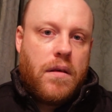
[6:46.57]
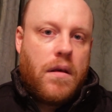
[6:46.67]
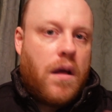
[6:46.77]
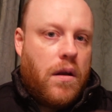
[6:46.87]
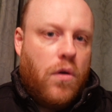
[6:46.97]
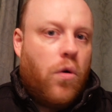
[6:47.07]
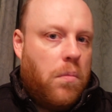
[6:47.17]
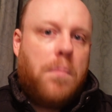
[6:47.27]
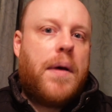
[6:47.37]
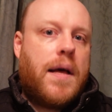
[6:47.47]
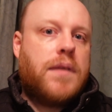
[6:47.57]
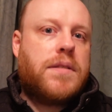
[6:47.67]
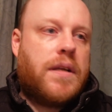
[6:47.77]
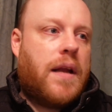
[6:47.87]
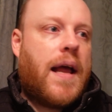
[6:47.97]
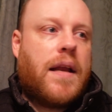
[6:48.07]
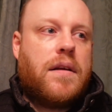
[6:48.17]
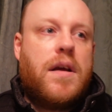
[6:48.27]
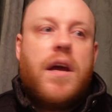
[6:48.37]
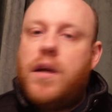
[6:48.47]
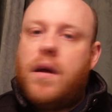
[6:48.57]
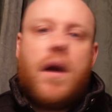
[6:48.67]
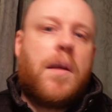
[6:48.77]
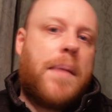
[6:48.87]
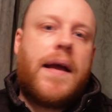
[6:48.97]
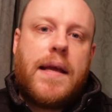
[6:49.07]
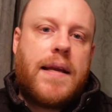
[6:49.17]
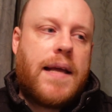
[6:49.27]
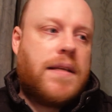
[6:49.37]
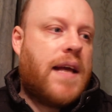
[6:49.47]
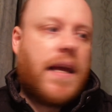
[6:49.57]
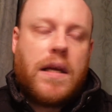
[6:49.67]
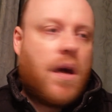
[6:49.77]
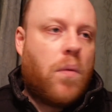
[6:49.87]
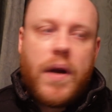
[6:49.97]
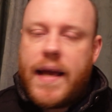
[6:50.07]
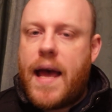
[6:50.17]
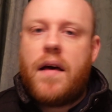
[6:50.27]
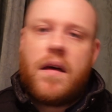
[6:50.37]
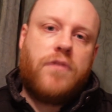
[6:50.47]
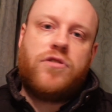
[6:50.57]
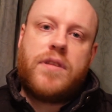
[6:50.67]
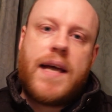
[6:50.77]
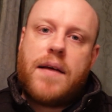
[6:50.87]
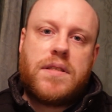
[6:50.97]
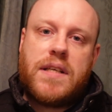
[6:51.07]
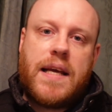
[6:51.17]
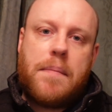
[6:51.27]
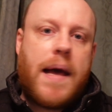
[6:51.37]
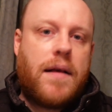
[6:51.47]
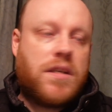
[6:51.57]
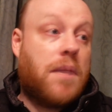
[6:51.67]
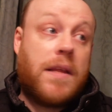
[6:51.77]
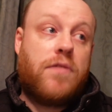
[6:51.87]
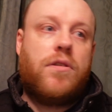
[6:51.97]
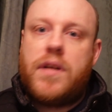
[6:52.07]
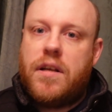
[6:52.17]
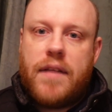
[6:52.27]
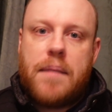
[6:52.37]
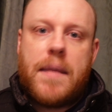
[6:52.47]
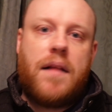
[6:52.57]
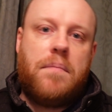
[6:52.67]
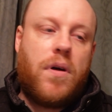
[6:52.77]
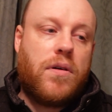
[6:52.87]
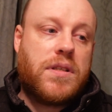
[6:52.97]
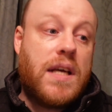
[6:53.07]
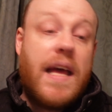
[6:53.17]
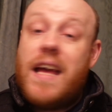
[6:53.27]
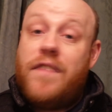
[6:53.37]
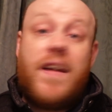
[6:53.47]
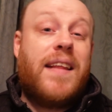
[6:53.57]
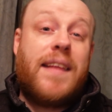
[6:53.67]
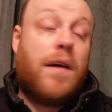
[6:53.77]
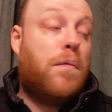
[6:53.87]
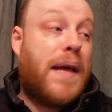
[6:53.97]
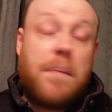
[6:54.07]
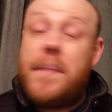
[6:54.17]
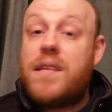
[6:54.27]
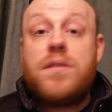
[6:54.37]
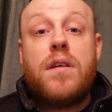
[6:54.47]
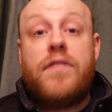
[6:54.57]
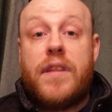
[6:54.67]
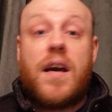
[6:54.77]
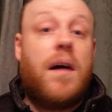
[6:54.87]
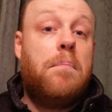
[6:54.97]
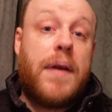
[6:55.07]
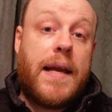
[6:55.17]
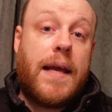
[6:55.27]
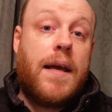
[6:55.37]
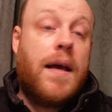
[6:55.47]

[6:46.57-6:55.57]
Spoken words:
a normal person and you're going about your day-to-day, you don't want to get 100,000 emails coming through to your email box. If anything, it'll make you pissed off at the company,